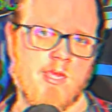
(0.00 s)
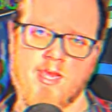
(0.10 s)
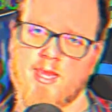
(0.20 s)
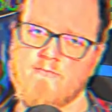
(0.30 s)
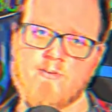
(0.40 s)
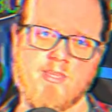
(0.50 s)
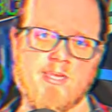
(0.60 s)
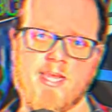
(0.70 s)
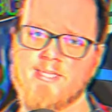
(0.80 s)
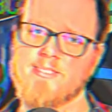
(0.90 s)
Everything
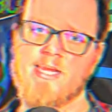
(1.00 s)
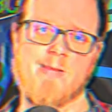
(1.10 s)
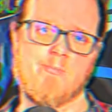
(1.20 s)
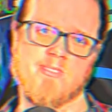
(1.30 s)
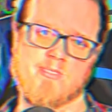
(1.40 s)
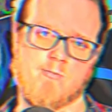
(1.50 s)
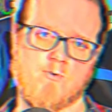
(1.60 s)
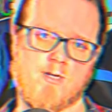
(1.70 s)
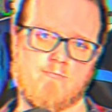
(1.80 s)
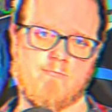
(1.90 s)
has to happen
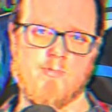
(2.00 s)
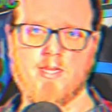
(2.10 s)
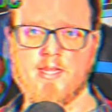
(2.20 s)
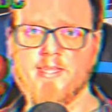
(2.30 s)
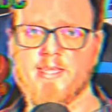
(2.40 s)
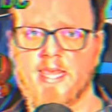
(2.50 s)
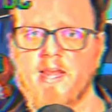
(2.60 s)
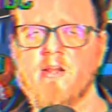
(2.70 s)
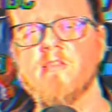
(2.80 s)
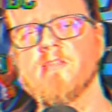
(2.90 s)
somewhere, and the
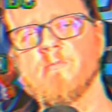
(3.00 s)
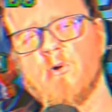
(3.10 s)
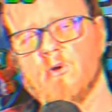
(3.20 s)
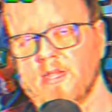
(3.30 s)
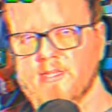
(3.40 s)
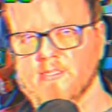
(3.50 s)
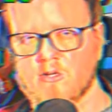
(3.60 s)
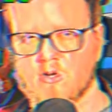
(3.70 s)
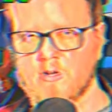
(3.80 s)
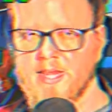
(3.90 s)
care that's put into
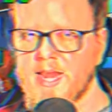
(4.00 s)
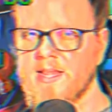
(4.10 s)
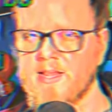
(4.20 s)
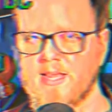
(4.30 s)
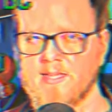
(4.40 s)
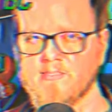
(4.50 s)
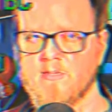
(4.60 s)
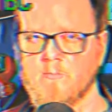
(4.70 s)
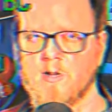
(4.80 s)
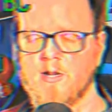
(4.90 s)
creating that
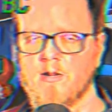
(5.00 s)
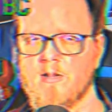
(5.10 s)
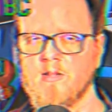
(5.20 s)
somewhere